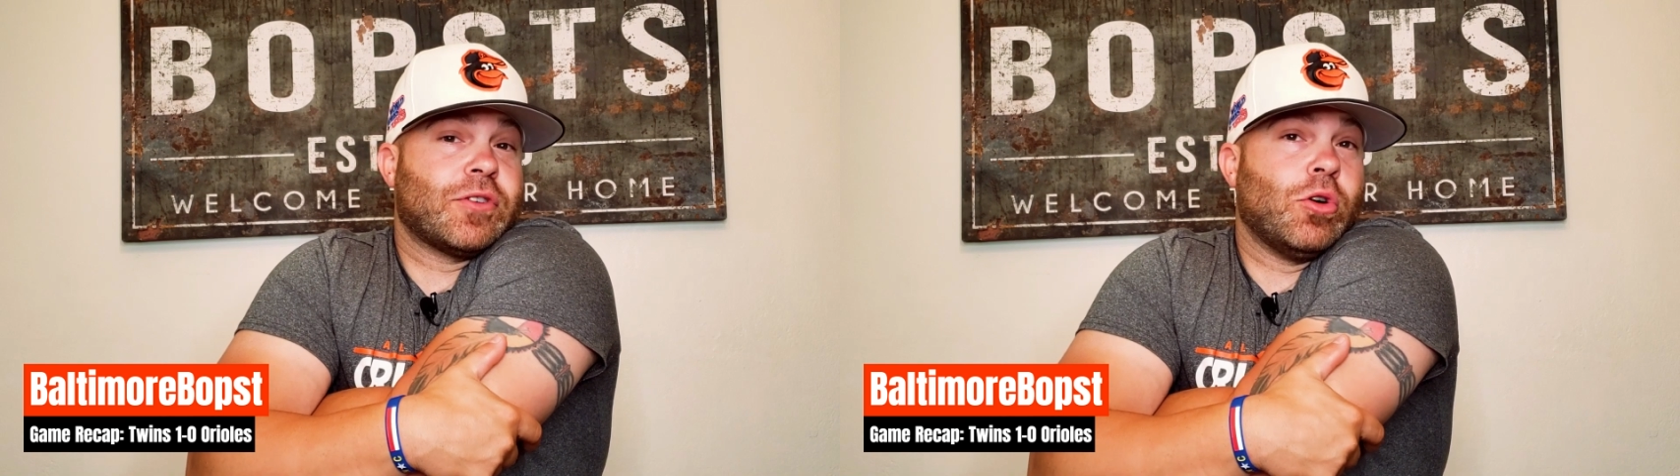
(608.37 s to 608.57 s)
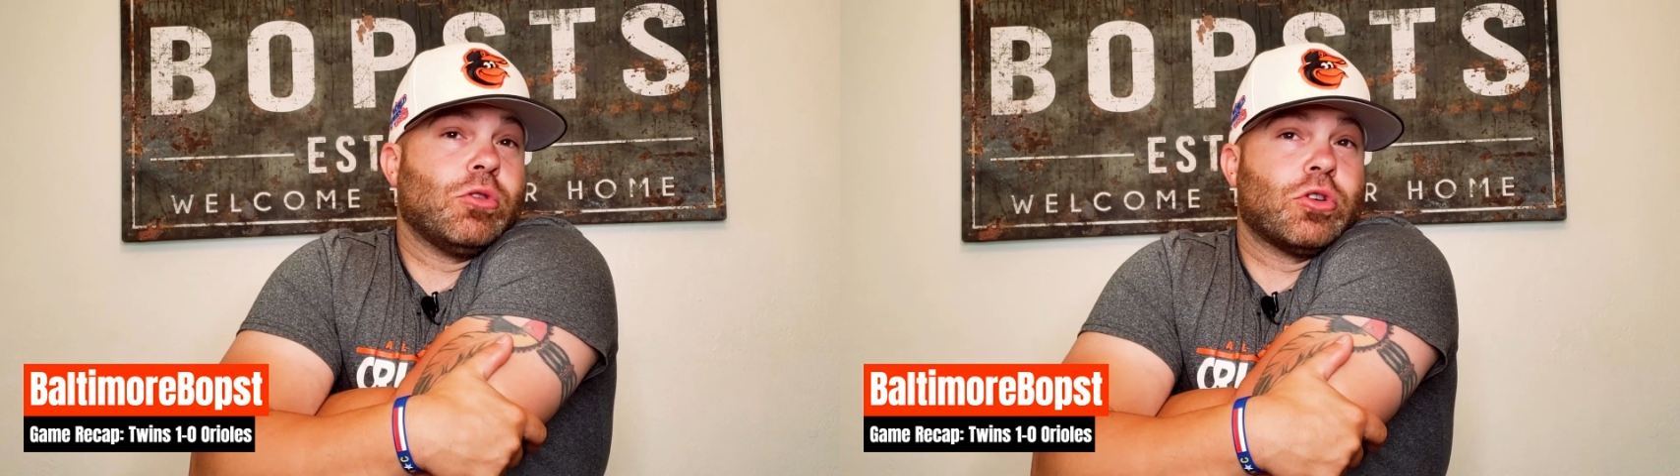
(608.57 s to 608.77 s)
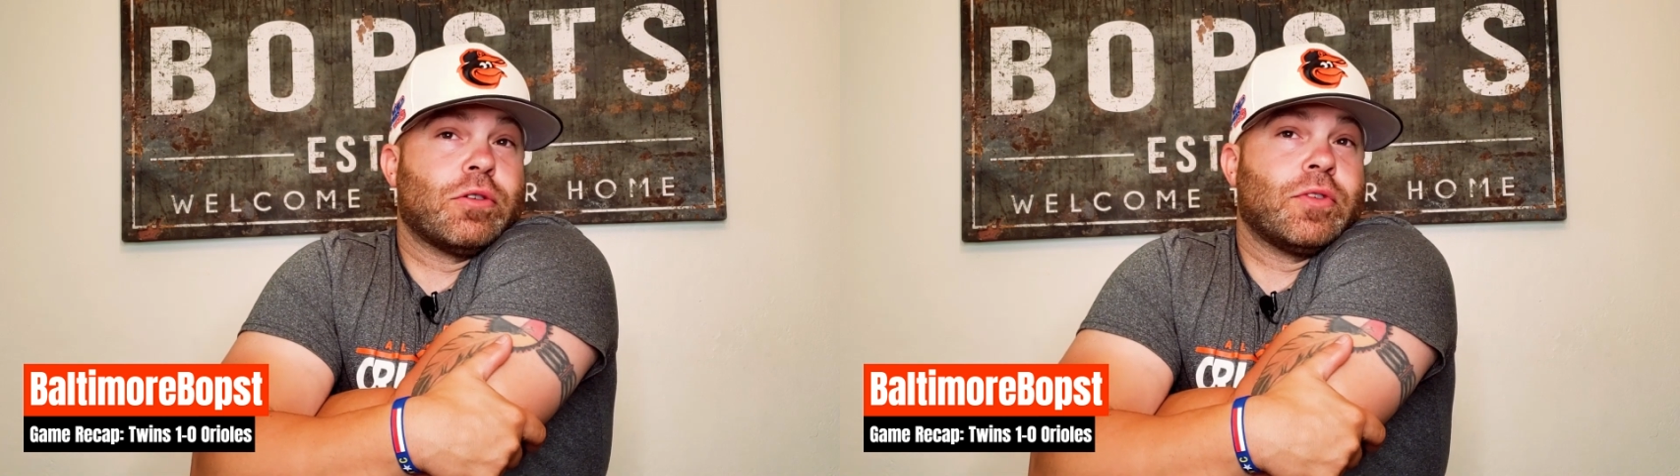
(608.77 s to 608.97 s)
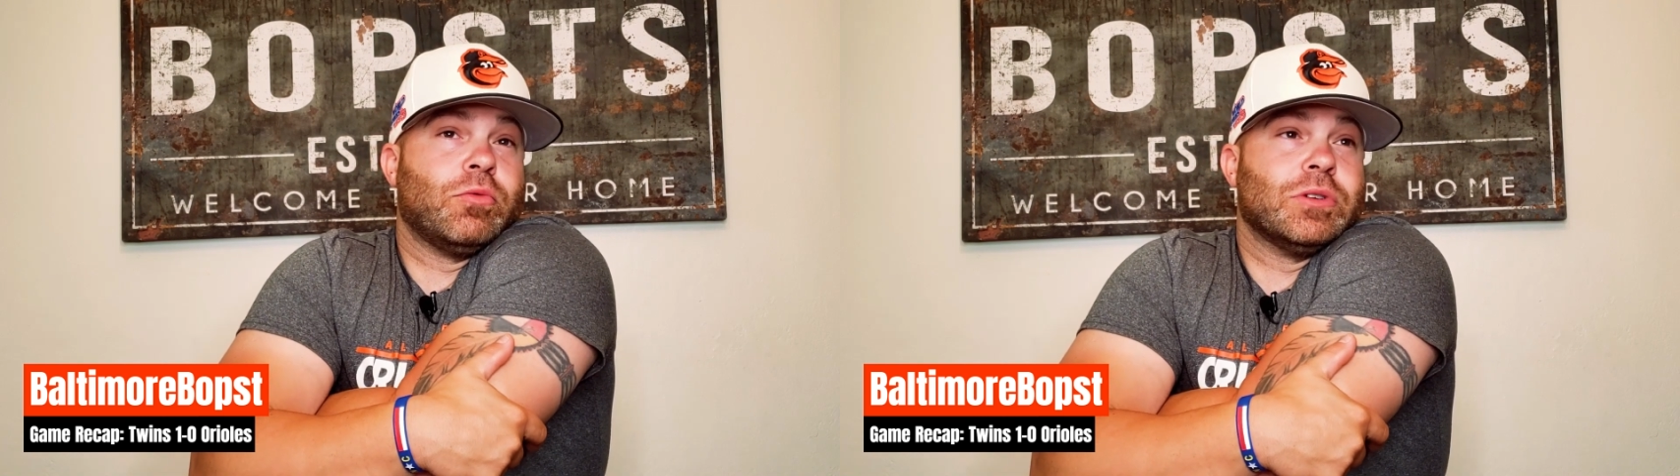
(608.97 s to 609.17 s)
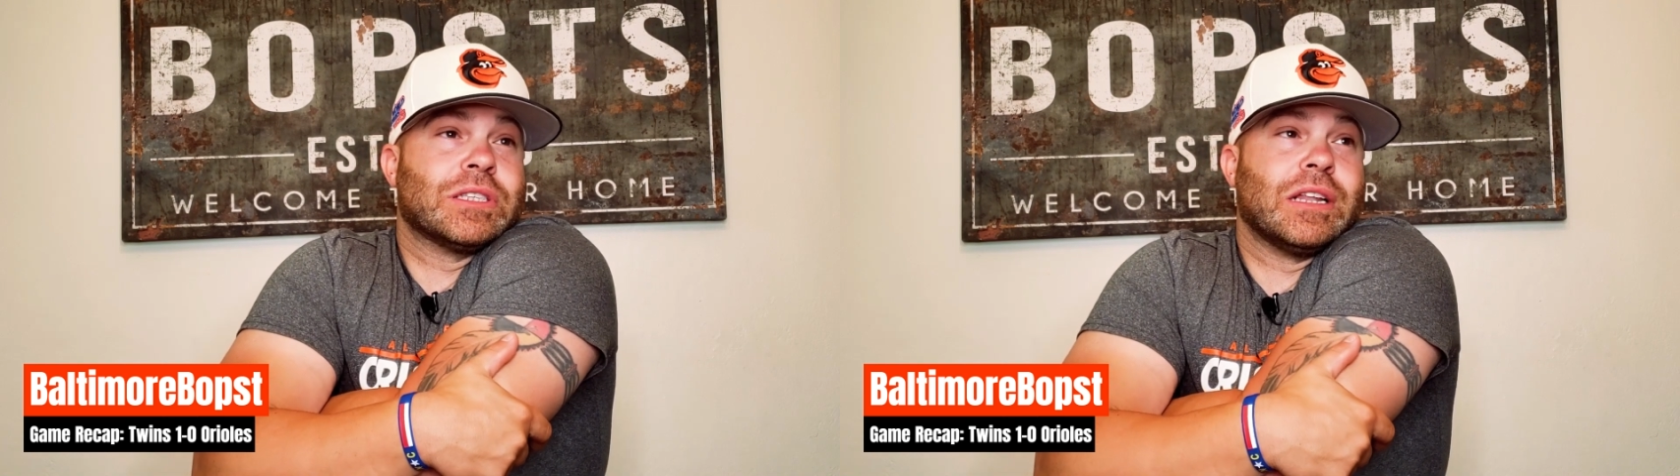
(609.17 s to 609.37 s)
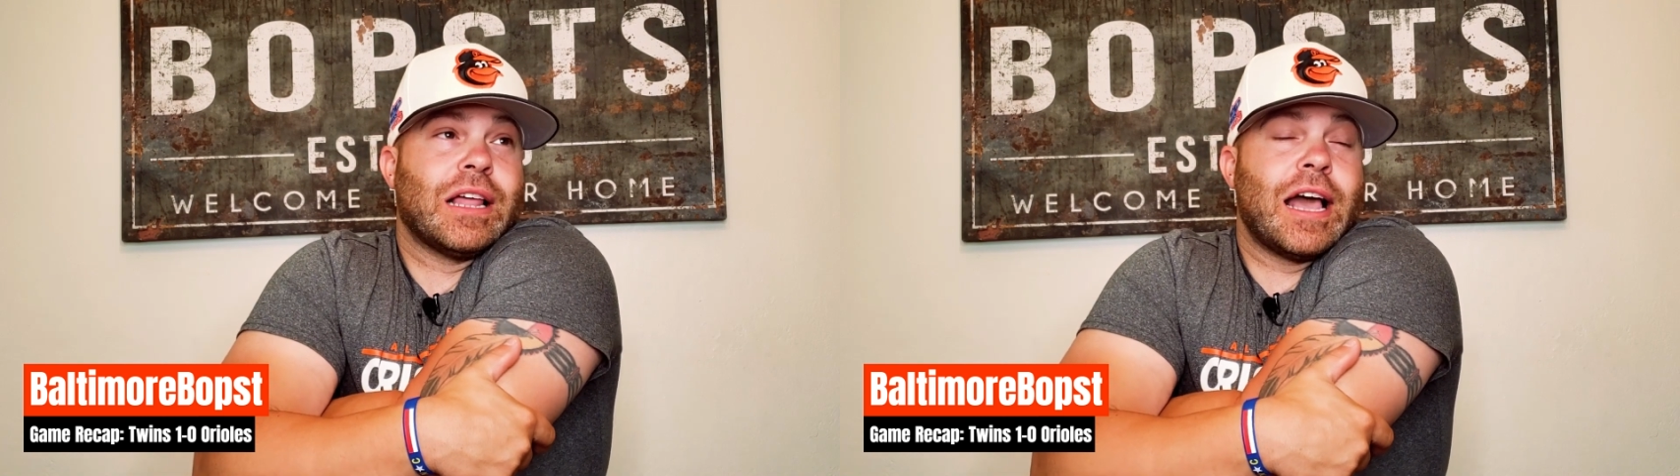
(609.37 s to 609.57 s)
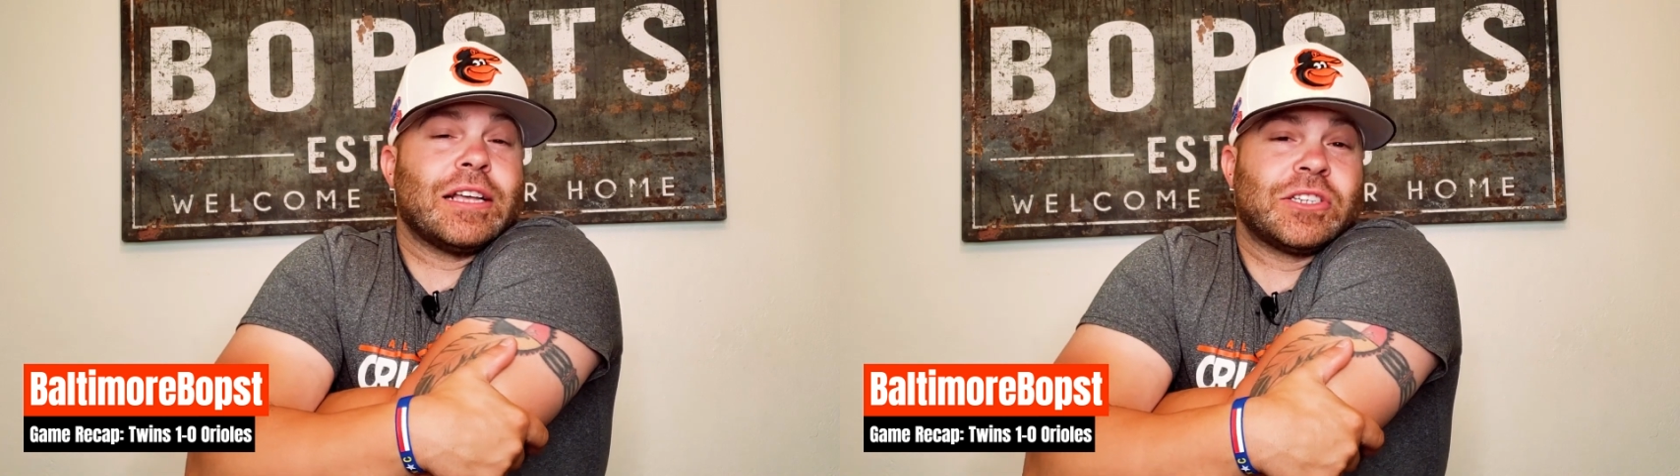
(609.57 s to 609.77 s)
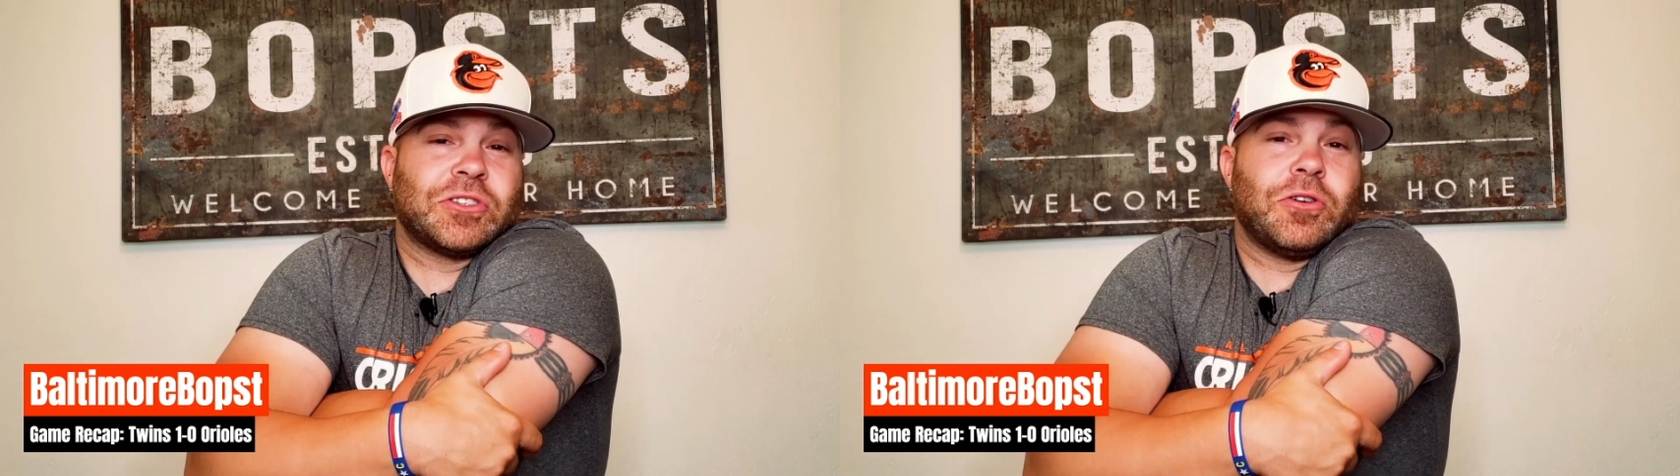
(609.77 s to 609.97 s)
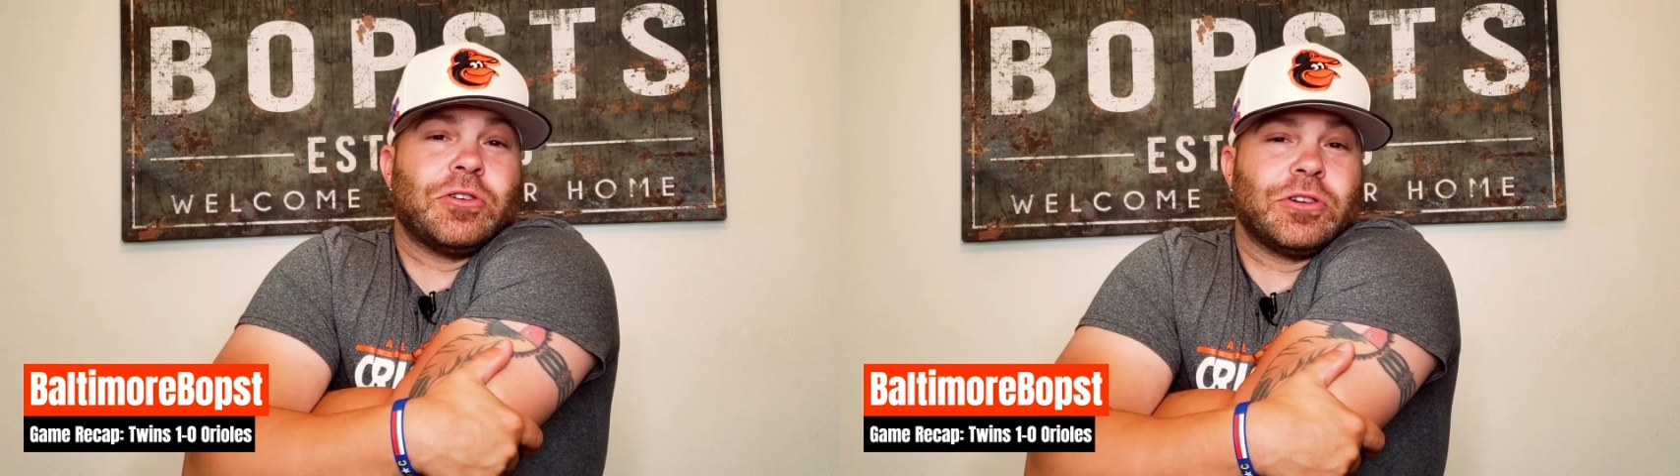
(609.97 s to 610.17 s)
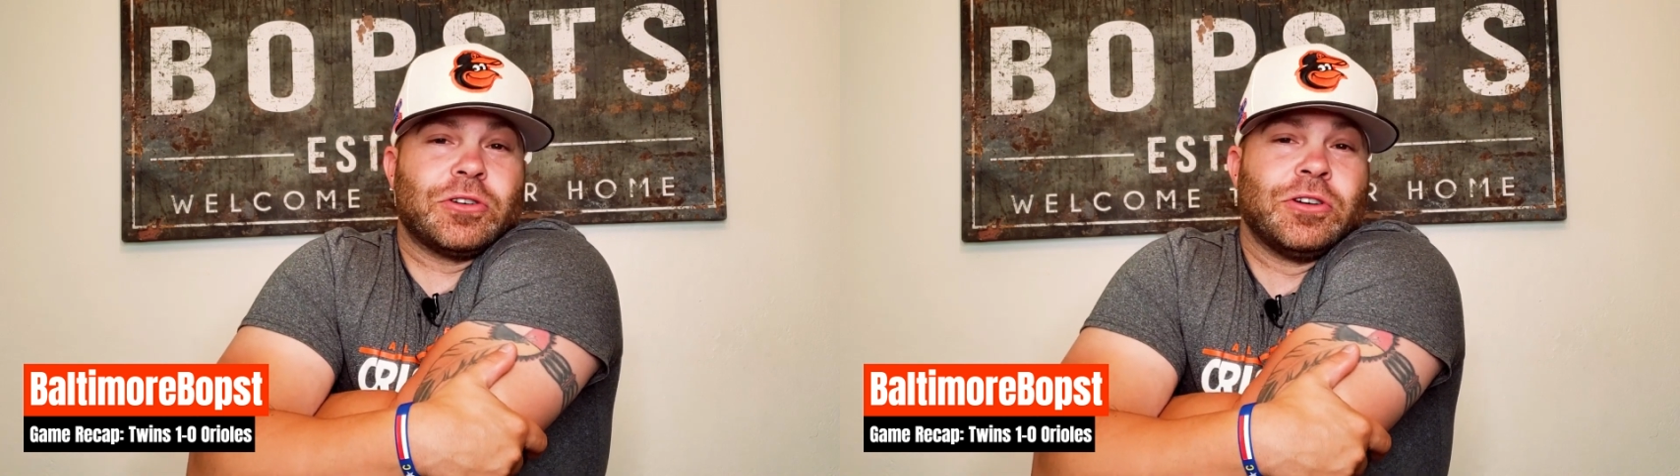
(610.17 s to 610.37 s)
Cole Irvin was the last
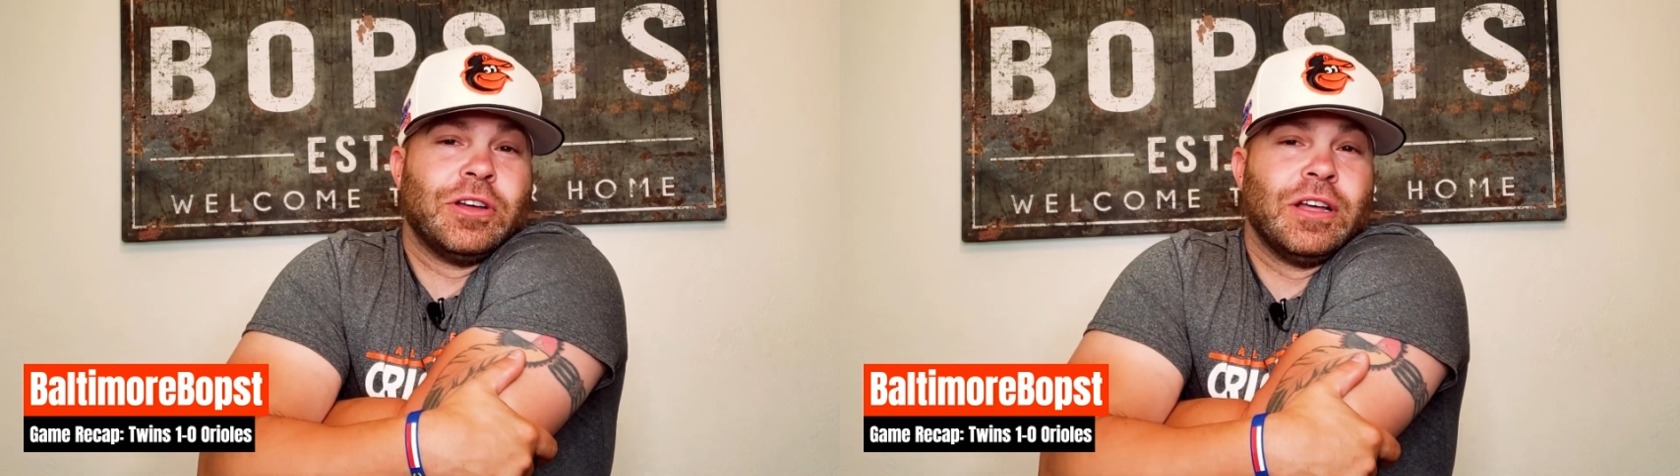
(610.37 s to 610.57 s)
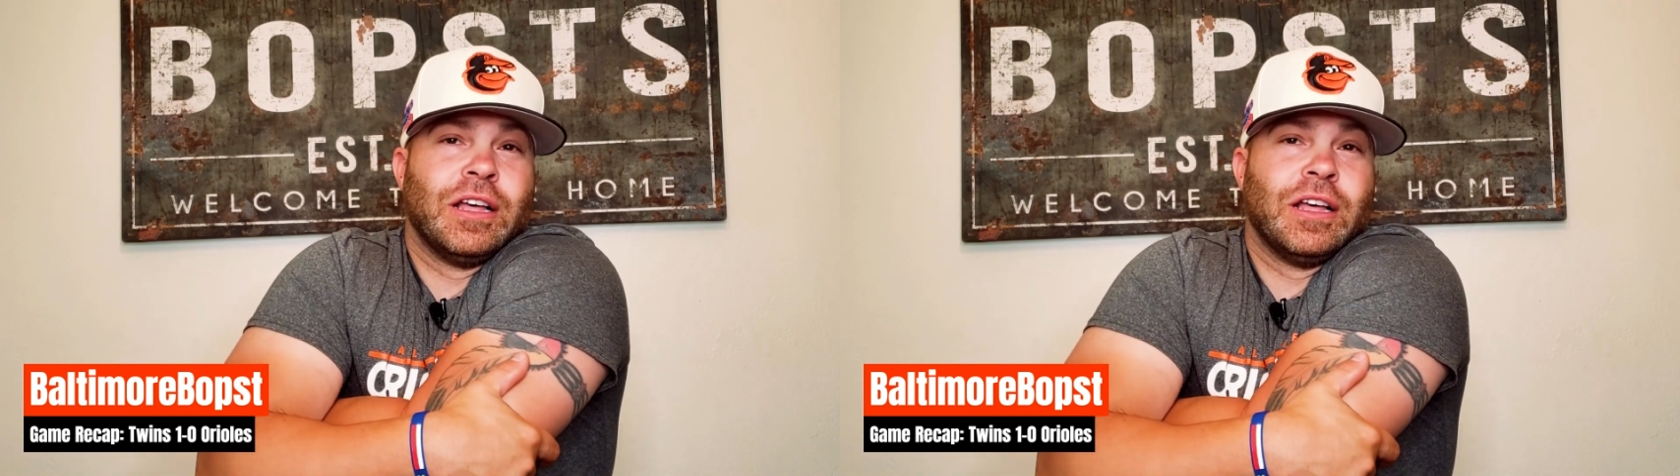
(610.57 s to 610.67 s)
starter